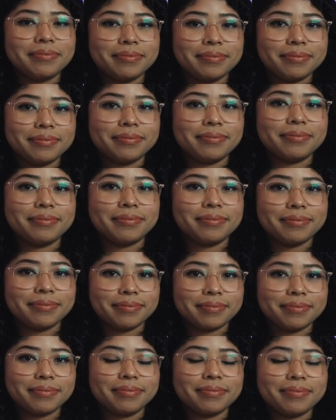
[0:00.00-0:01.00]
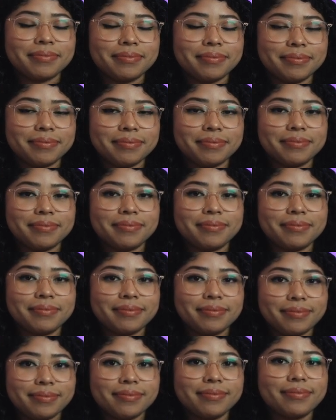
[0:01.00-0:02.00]

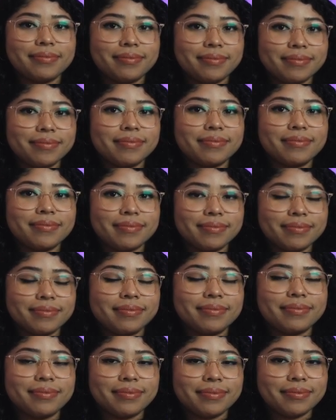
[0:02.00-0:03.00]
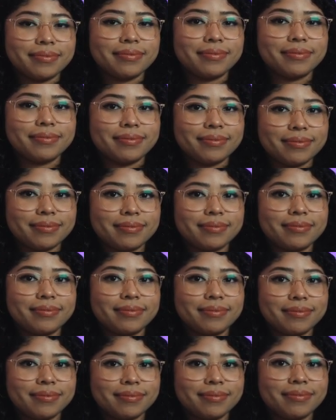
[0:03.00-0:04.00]

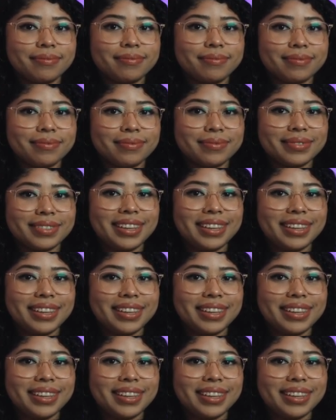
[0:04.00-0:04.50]
(not speaking)